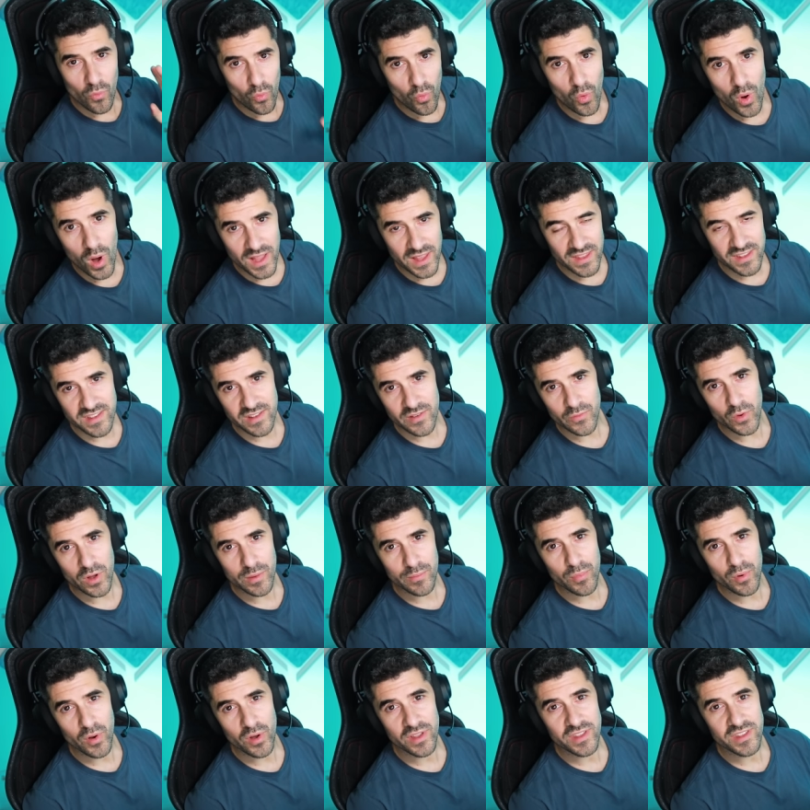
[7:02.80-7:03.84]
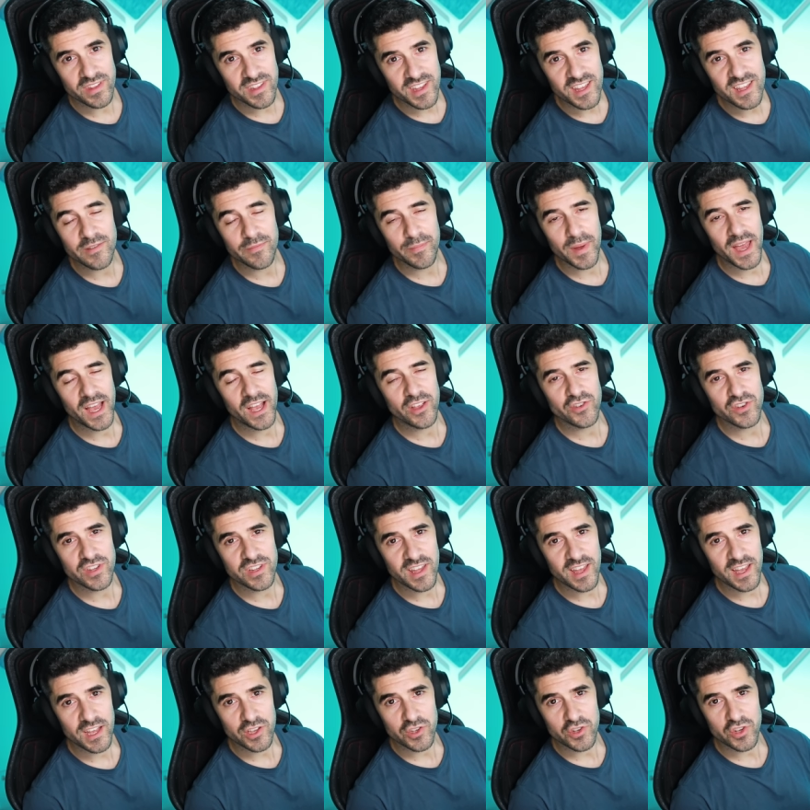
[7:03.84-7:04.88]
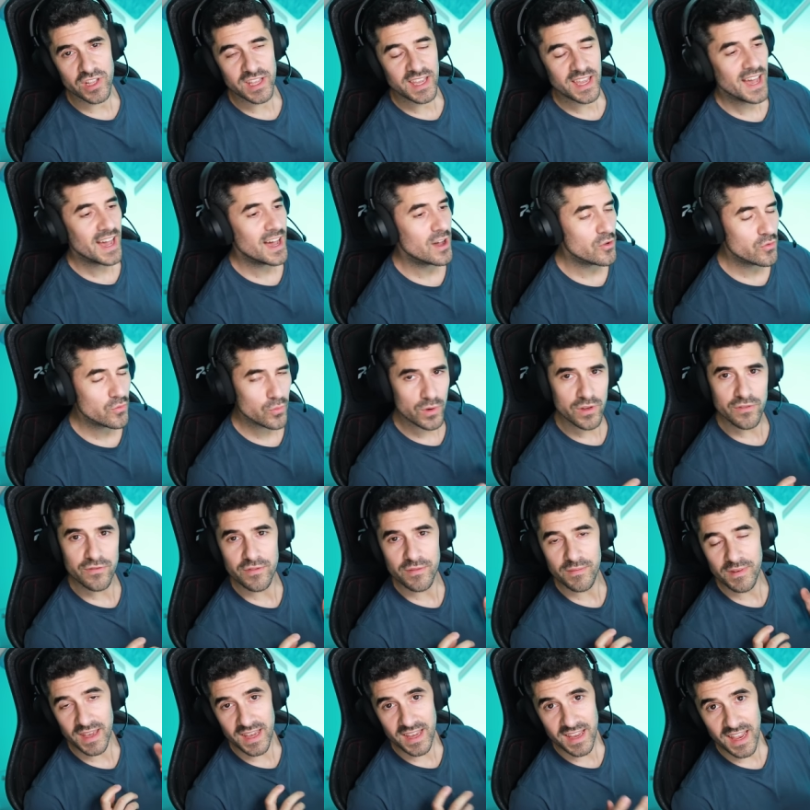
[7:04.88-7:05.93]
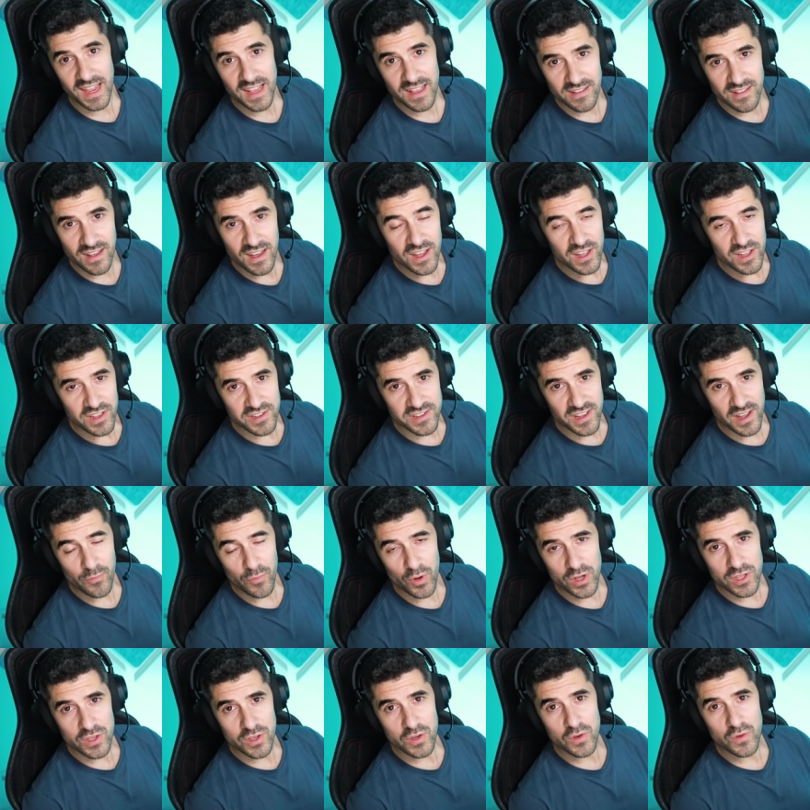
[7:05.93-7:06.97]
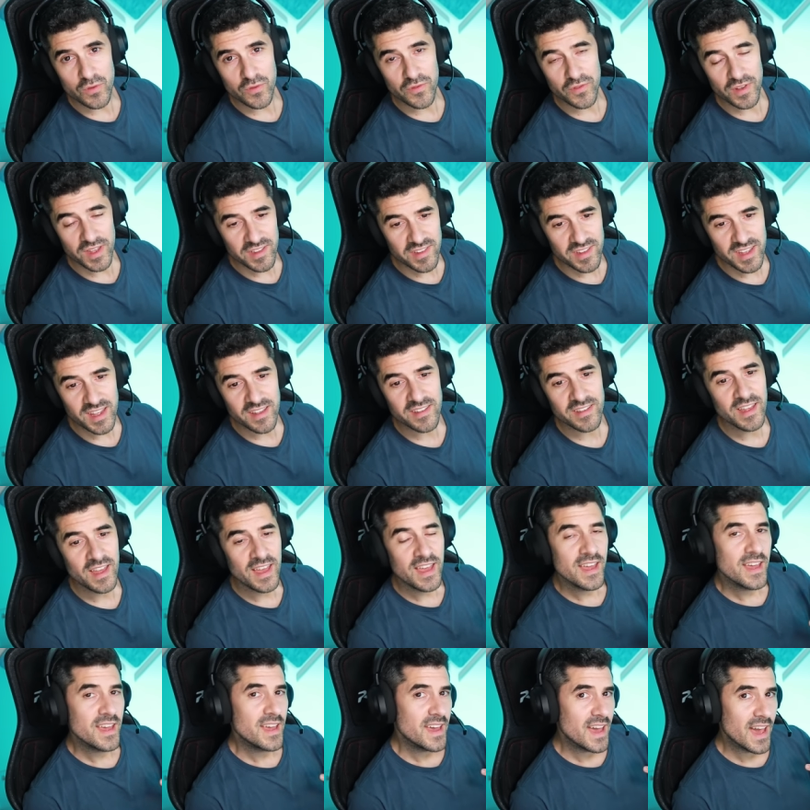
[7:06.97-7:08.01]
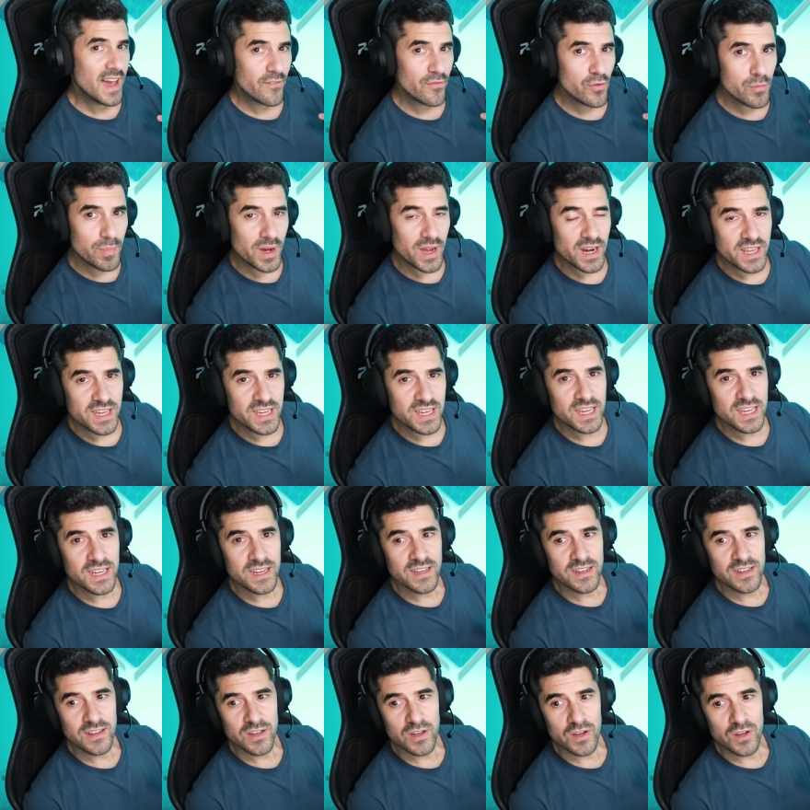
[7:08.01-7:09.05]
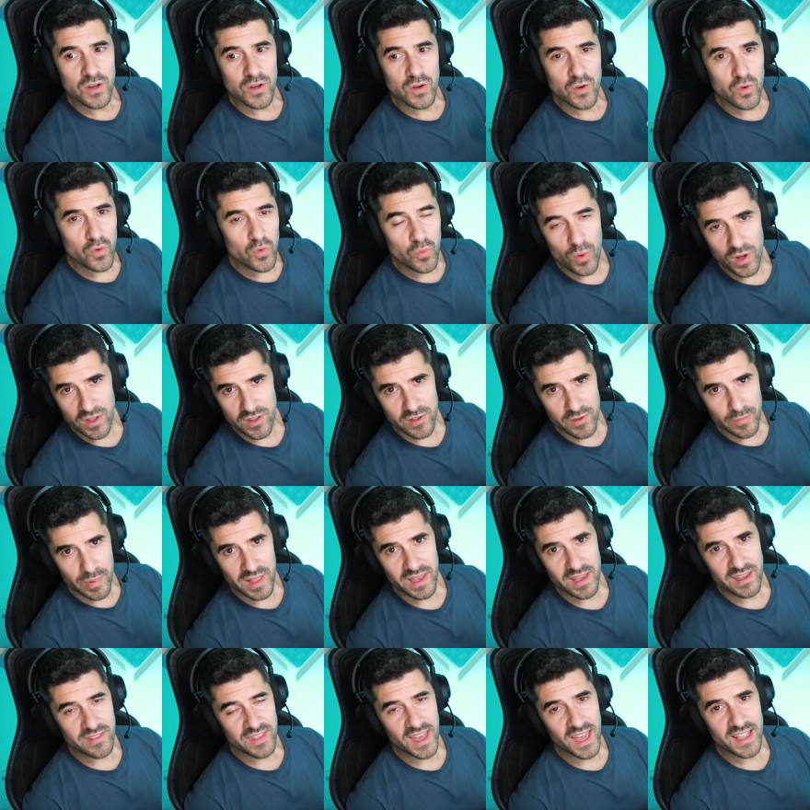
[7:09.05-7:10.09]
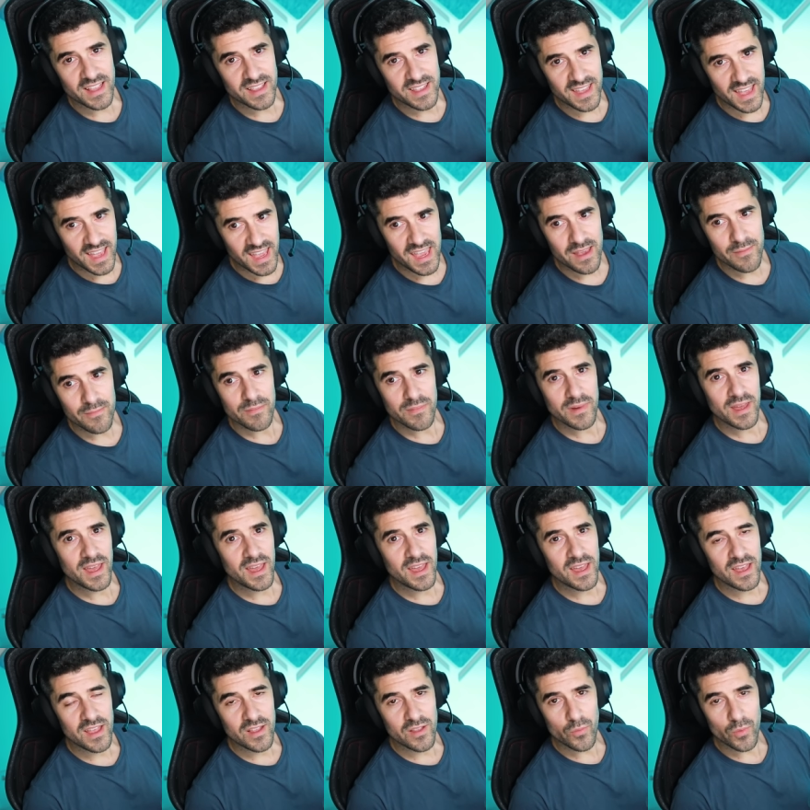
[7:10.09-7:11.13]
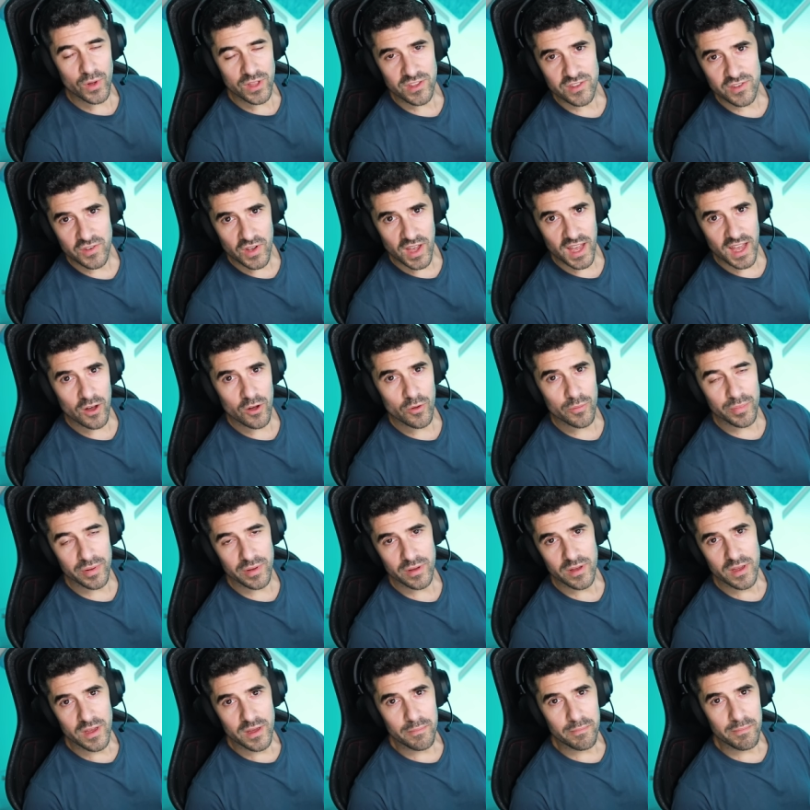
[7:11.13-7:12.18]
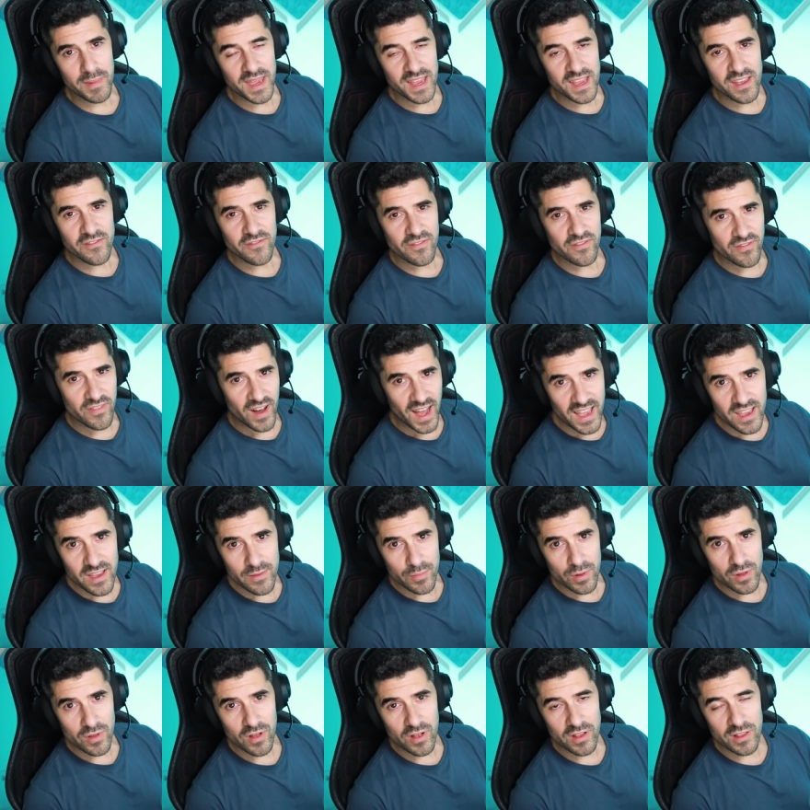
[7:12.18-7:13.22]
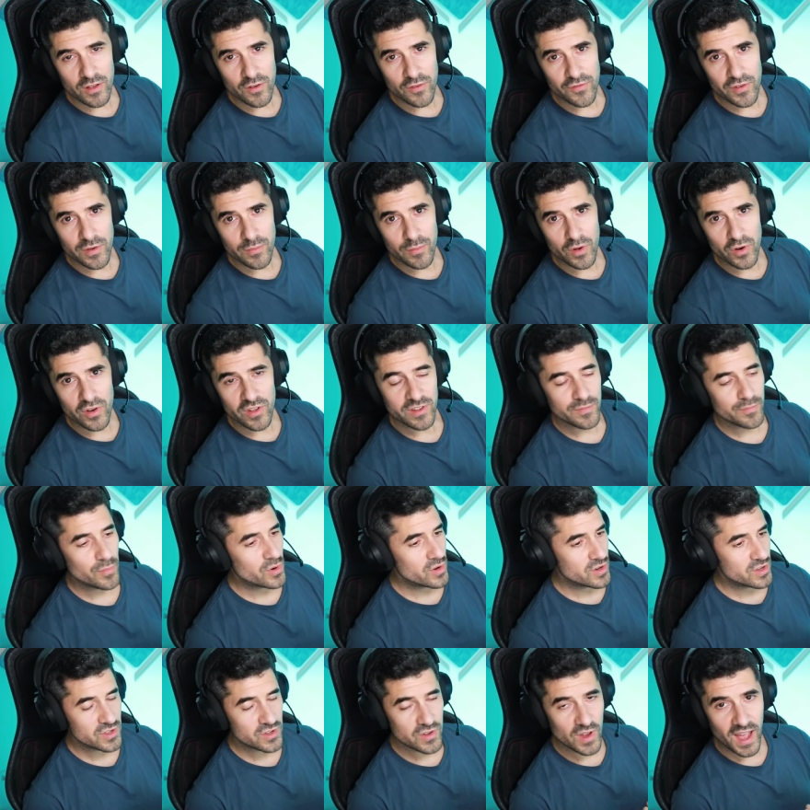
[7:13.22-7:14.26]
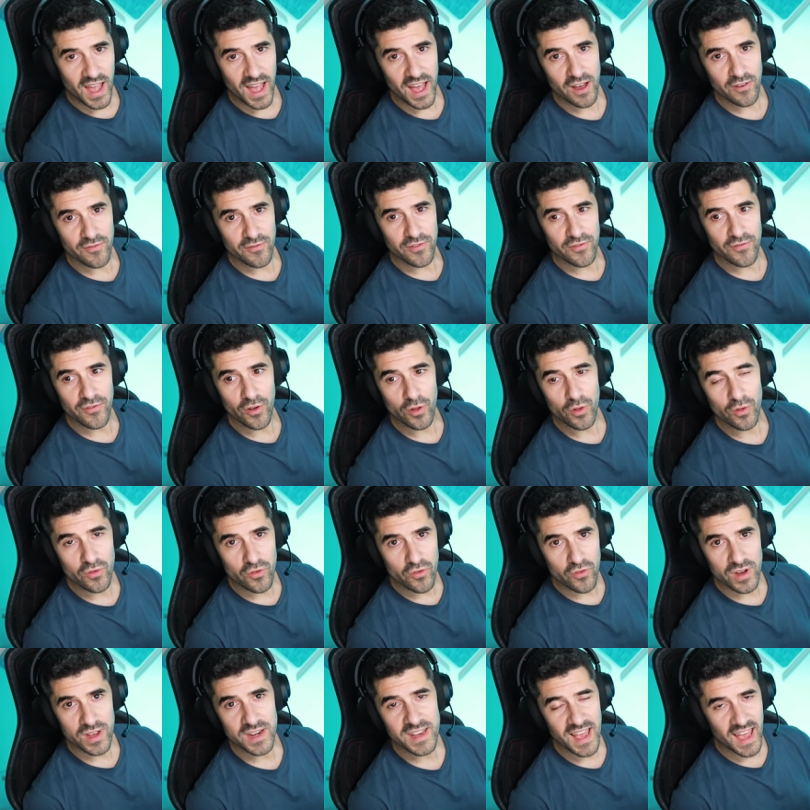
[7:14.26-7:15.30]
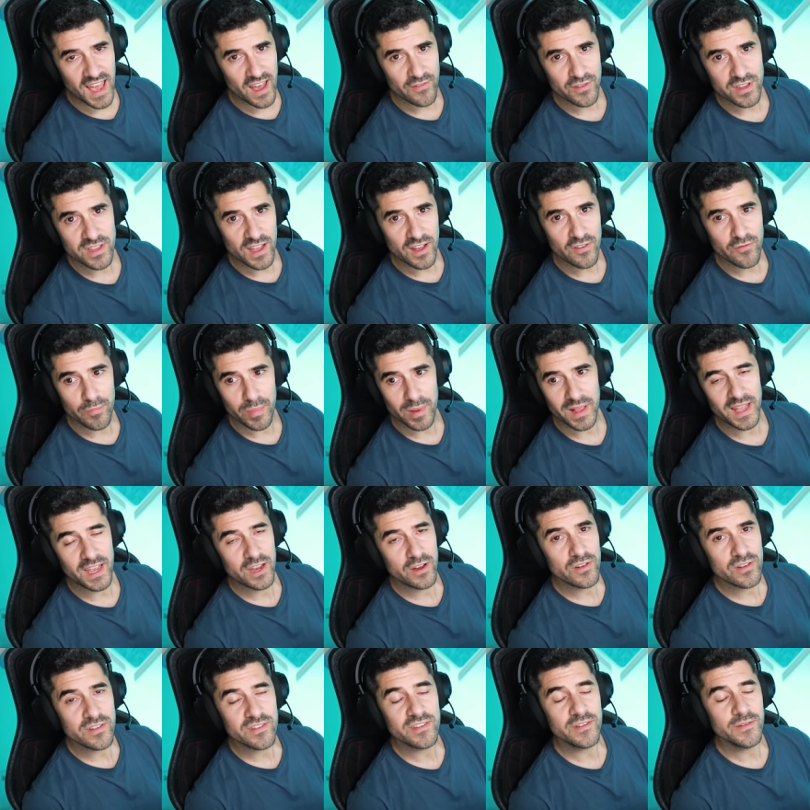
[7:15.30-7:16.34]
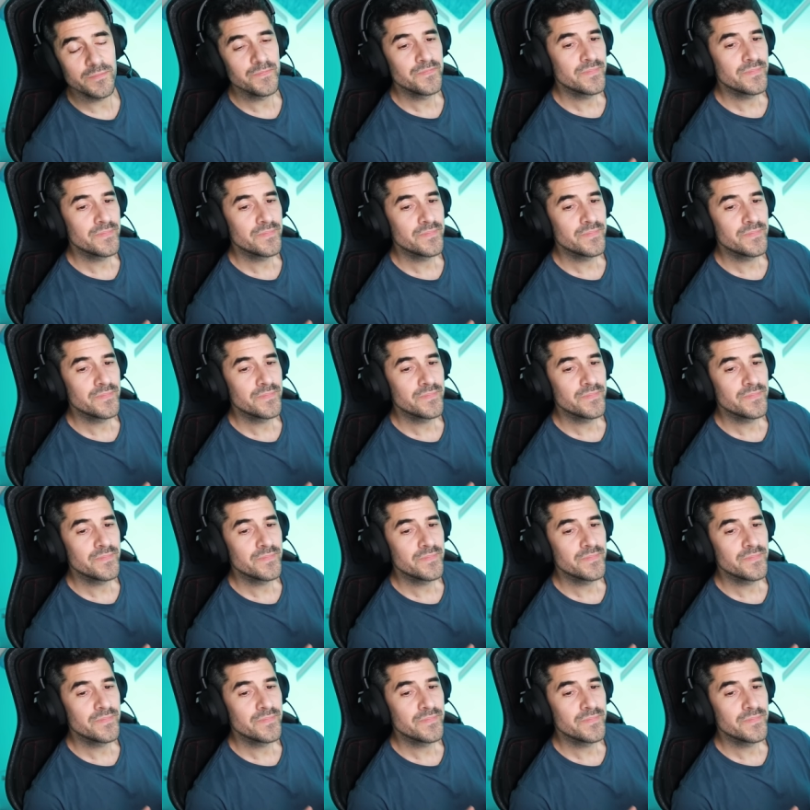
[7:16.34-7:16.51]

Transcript: once the one point six patch is actually out with, again, somewhat new physics, everybody who wants to play that game and wants to help make it viable on LoFi Motorsports to have full grid, have enough players,